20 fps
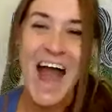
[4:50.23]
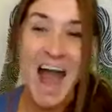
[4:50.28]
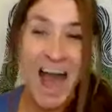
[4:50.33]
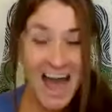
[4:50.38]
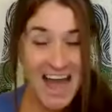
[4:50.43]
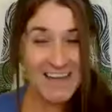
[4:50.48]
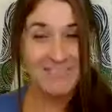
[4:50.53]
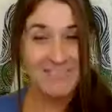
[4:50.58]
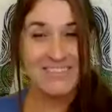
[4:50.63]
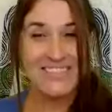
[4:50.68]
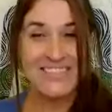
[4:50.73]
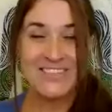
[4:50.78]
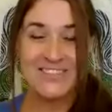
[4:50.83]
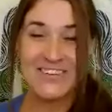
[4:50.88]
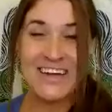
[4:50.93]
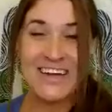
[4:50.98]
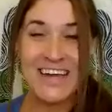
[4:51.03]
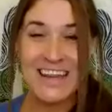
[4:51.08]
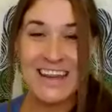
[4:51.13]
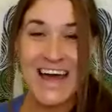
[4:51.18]
I was
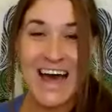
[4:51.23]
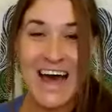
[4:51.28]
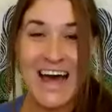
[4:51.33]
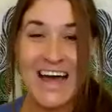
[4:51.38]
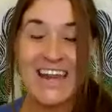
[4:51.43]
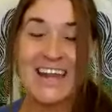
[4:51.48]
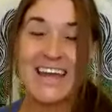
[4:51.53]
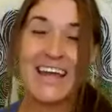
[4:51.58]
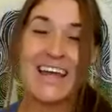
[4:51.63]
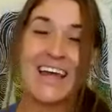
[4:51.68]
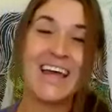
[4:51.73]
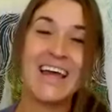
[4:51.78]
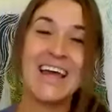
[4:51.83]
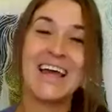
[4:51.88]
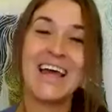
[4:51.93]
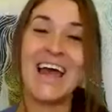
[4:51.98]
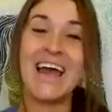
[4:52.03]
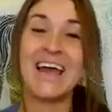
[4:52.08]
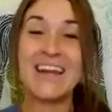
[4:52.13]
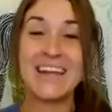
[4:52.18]
doing that,
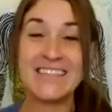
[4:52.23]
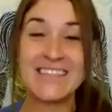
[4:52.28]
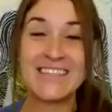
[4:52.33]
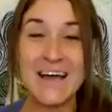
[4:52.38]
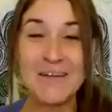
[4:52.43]
and it's